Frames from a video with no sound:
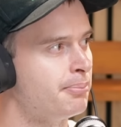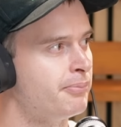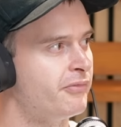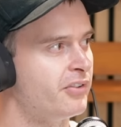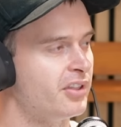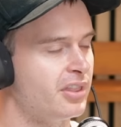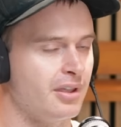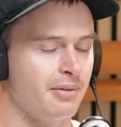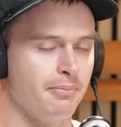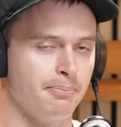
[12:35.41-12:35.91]

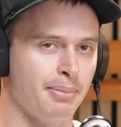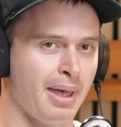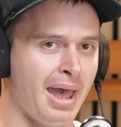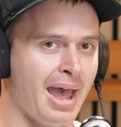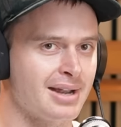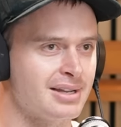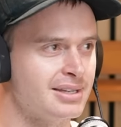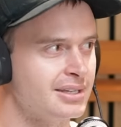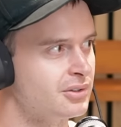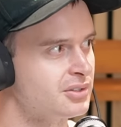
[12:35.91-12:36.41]
for the
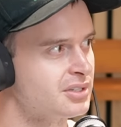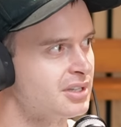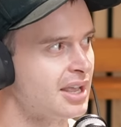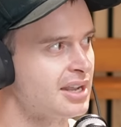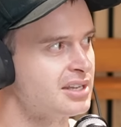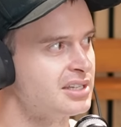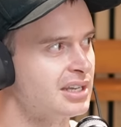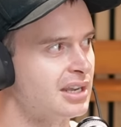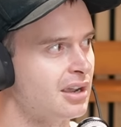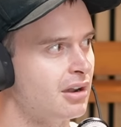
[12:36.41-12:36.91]
bad deals that they
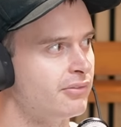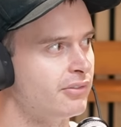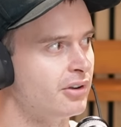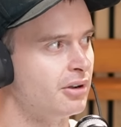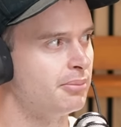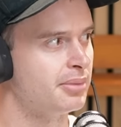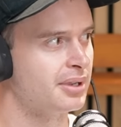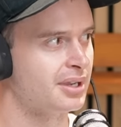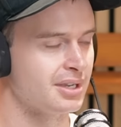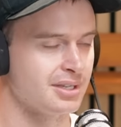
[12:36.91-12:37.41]
tick off
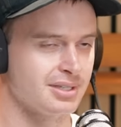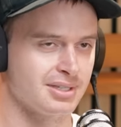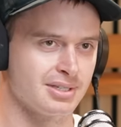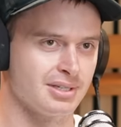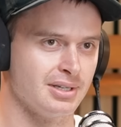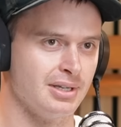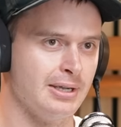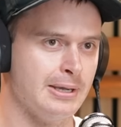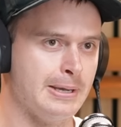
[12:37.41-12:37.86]
on, because.